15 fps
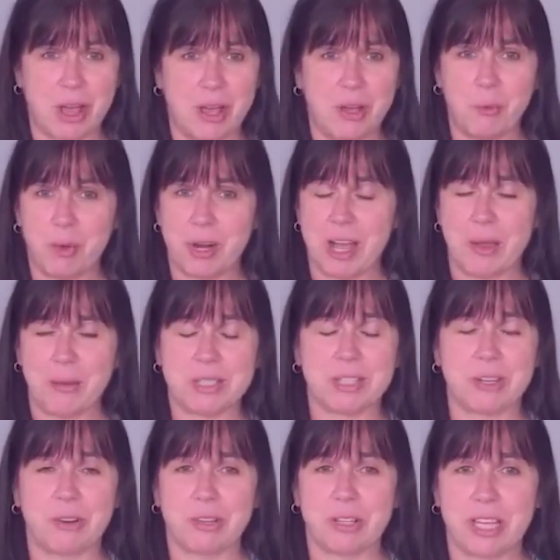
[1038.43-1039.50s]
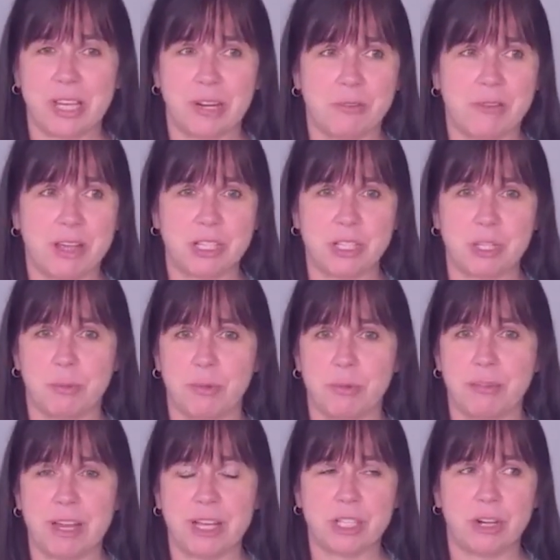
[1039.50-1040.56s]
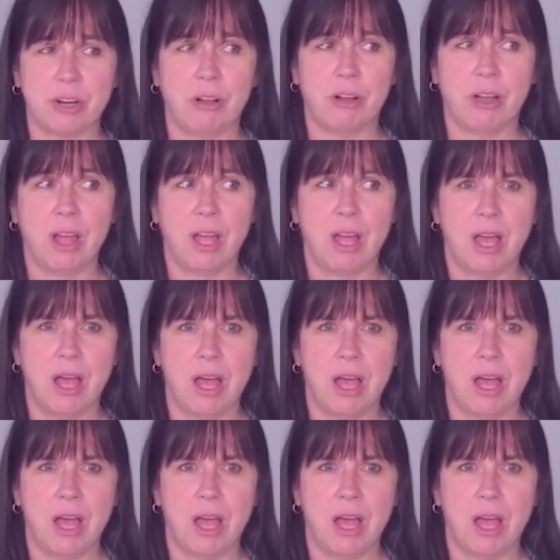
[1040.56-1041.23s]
uh, when I was an early intervention professional,